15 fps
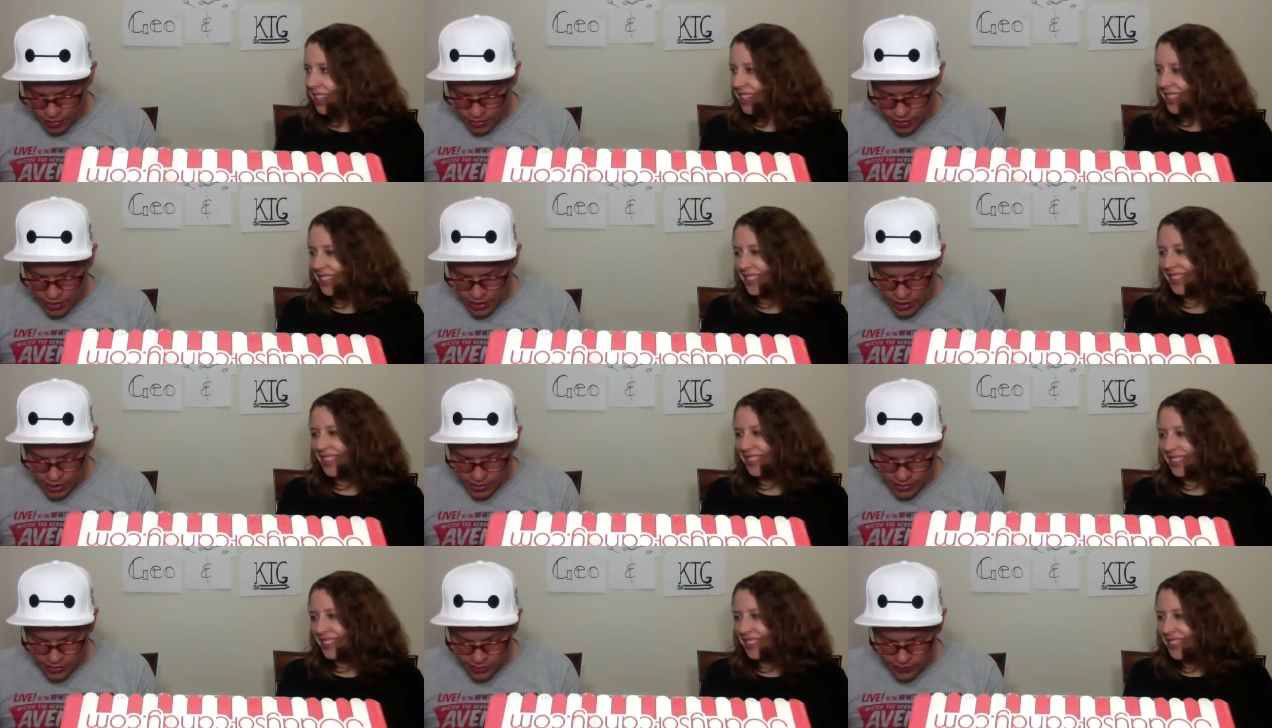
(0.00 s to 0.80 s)
Speaker 1: Uh,
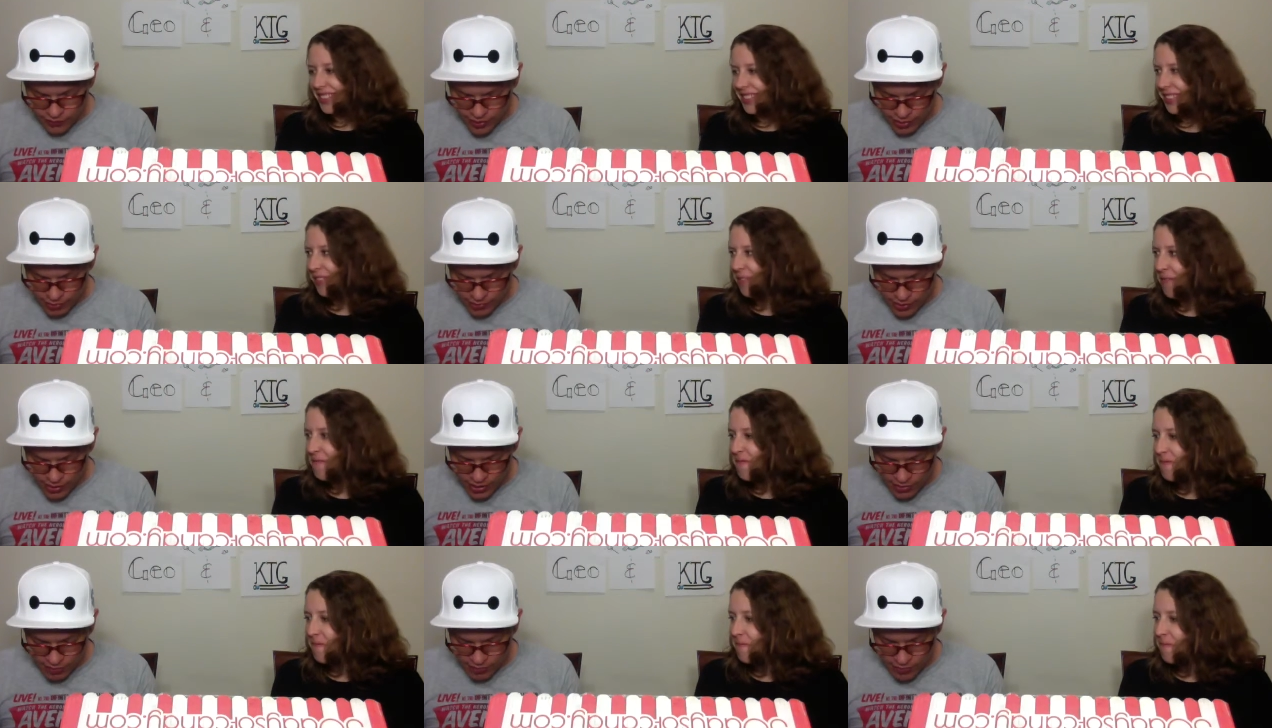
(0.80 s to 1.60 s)
this
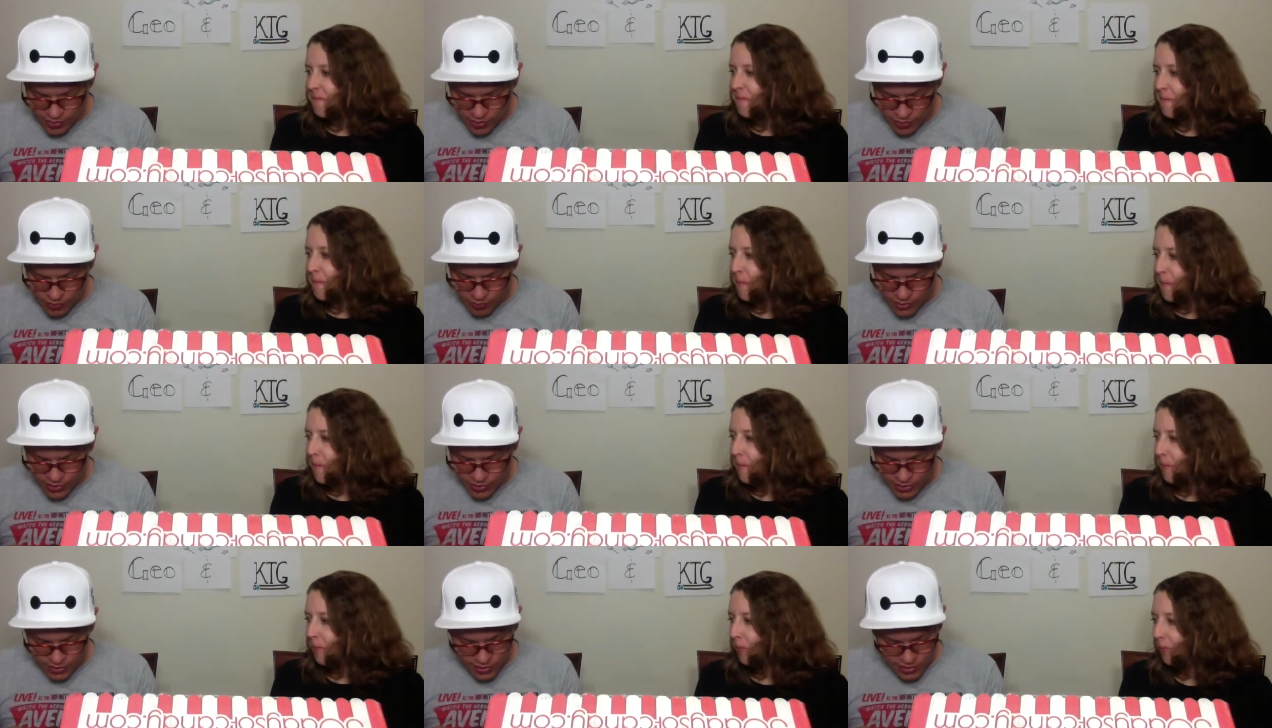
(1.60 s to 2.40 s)
family owned
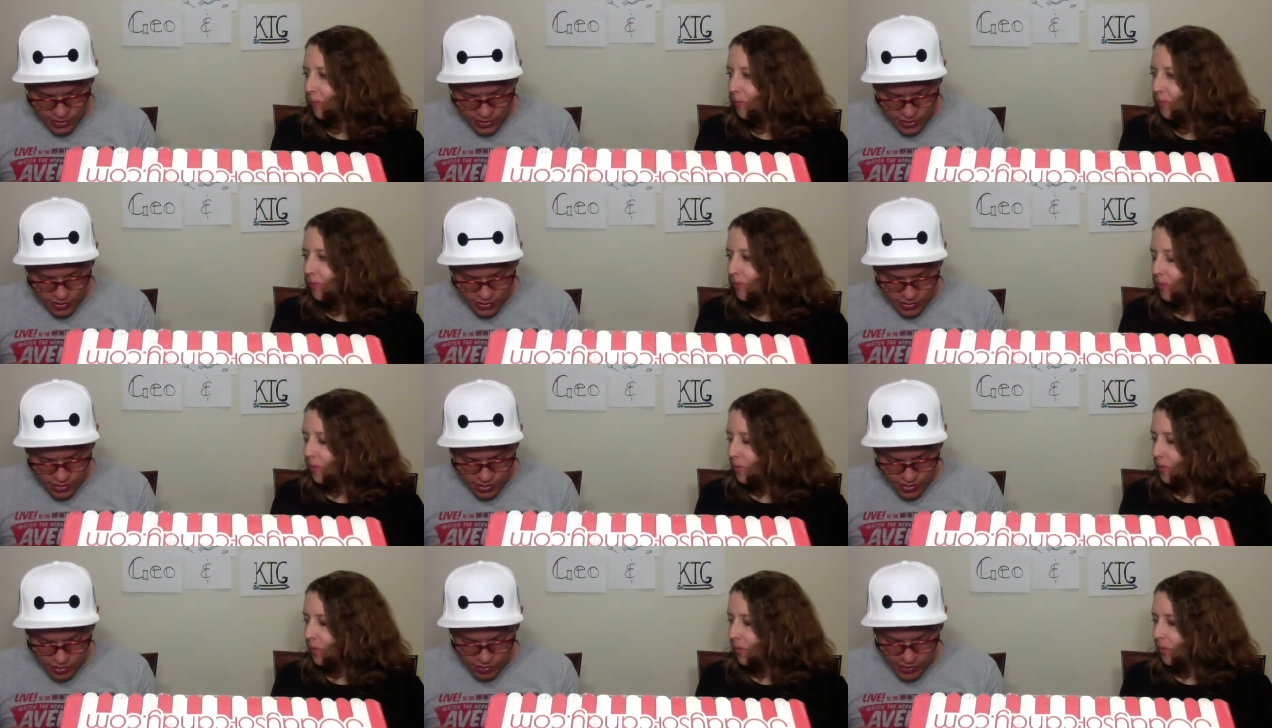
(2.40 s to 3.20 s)
business continues to
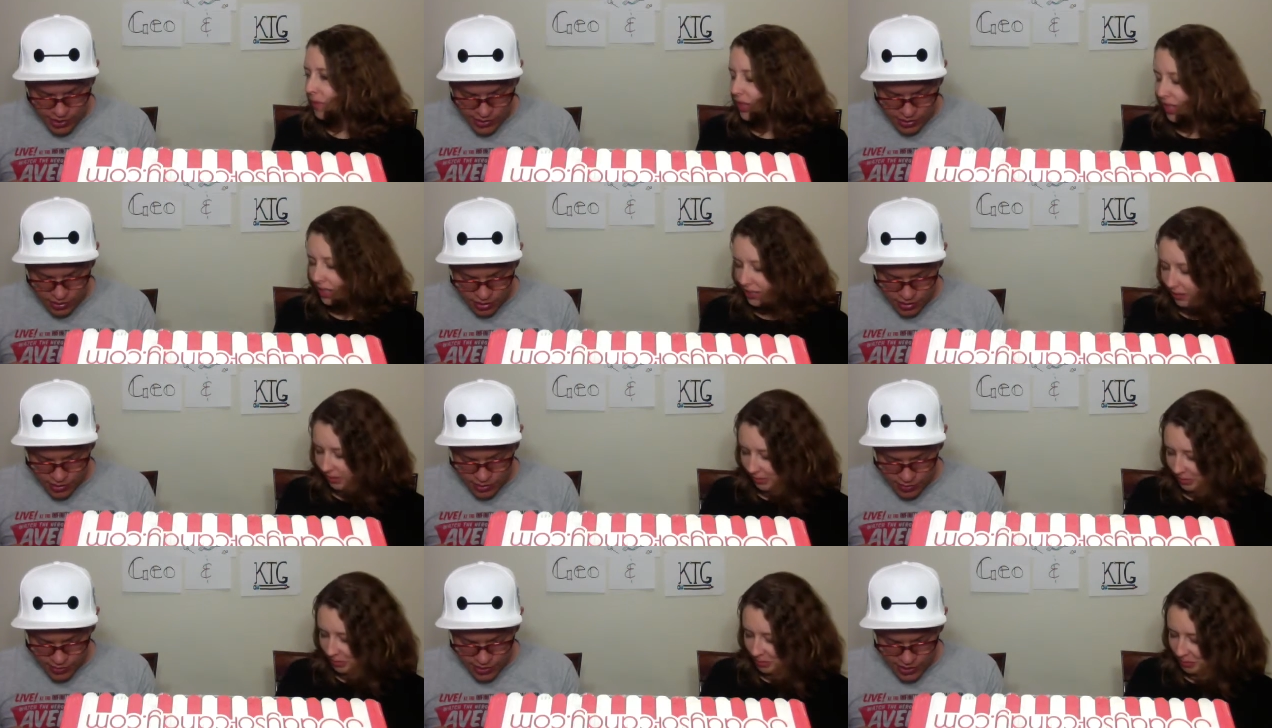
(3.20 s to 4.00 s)
surpass all
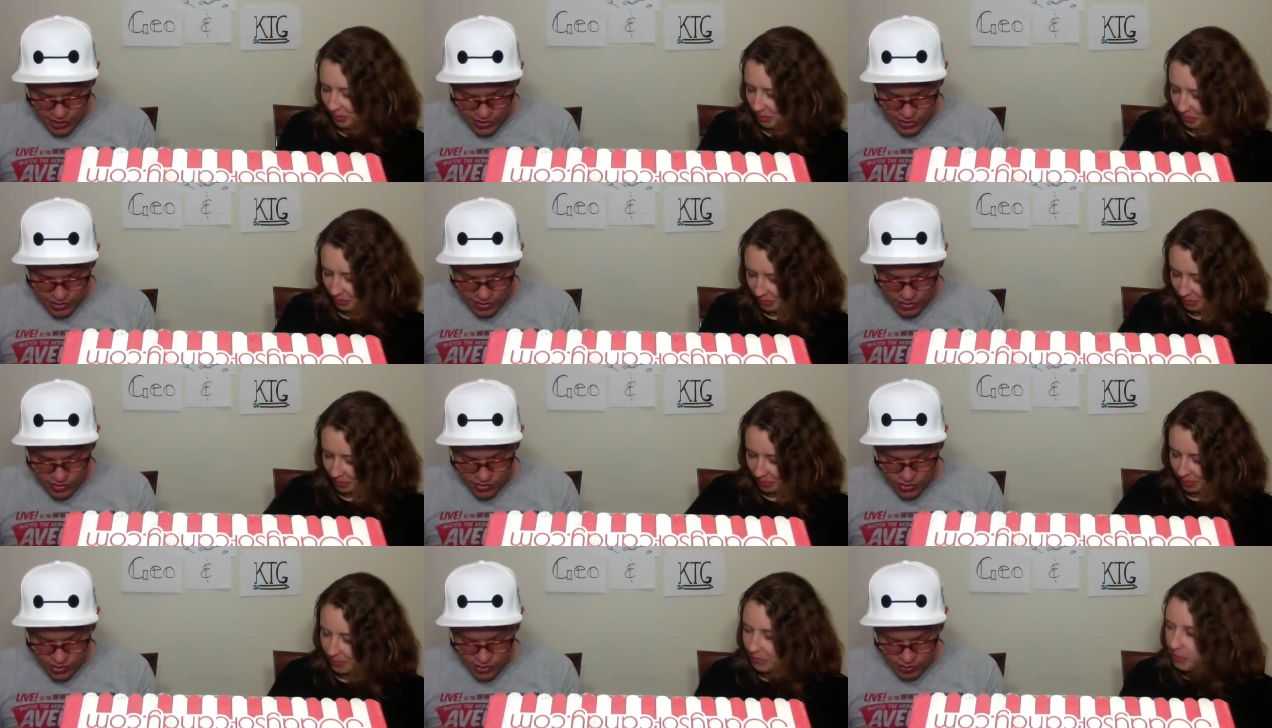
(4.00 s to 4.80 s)
expectations. Their
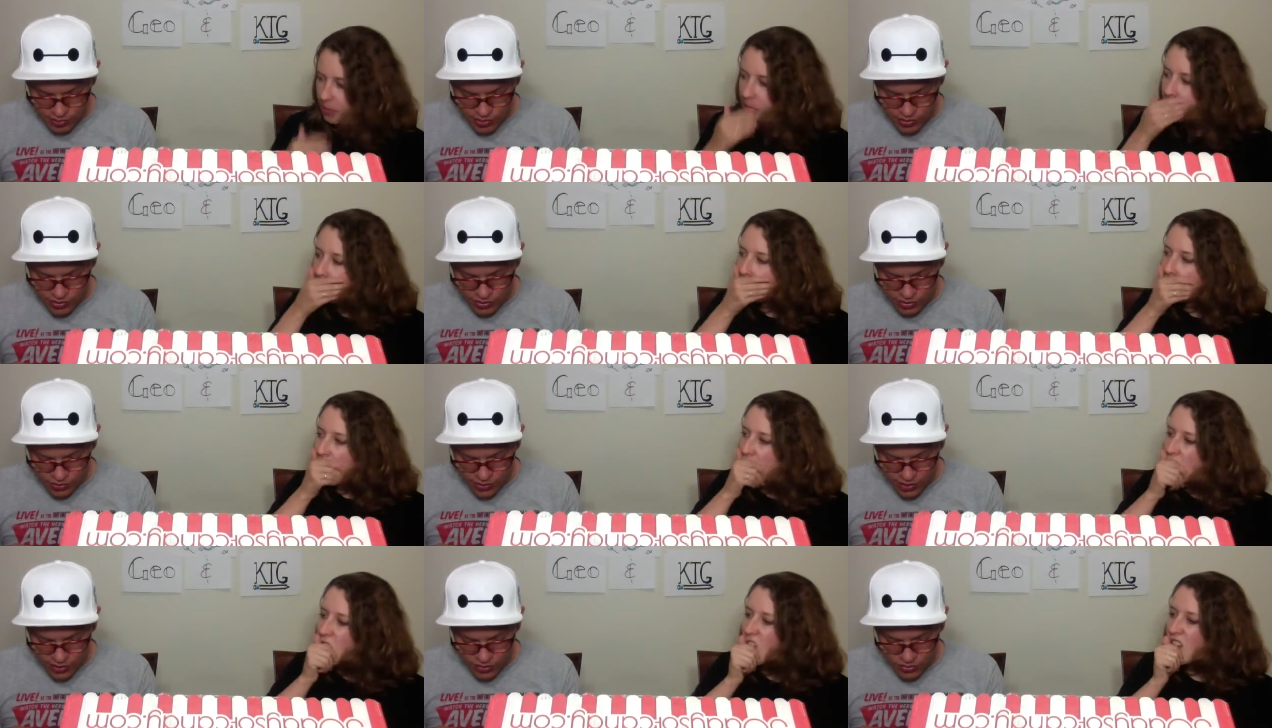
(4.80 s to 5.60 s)
jelly beans are all
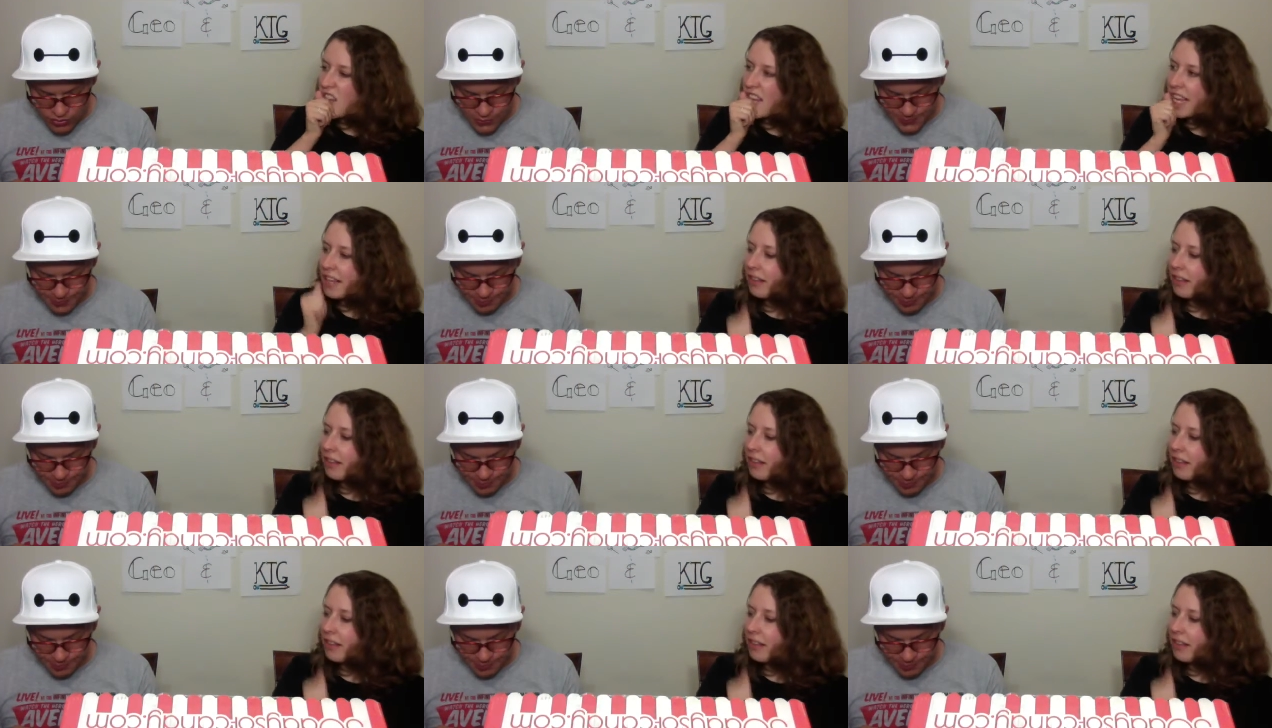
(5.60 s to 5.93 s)
natural,